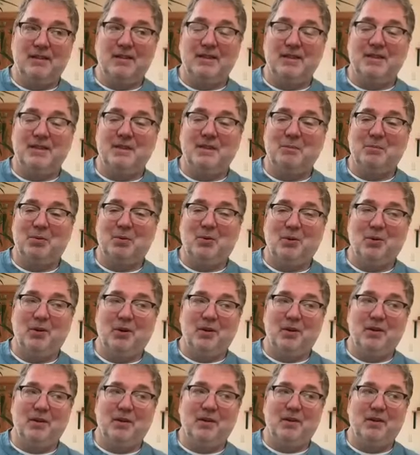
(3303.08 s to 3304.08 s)
the
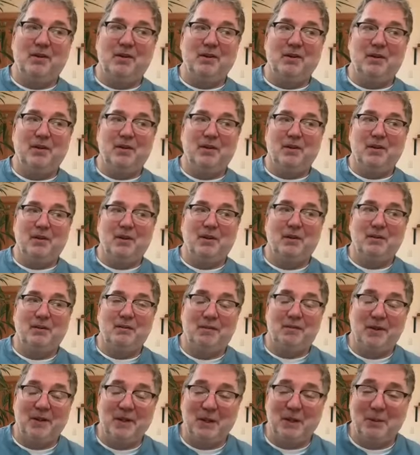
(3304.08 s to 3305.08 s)
support
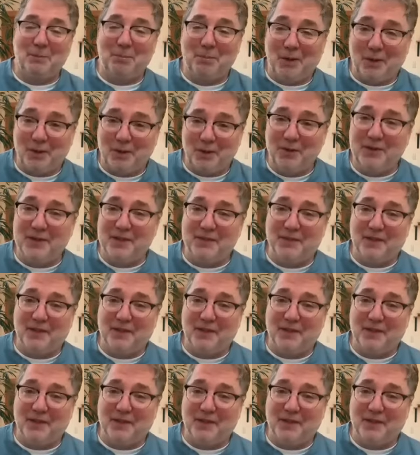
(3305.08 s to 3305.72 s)
for your bones,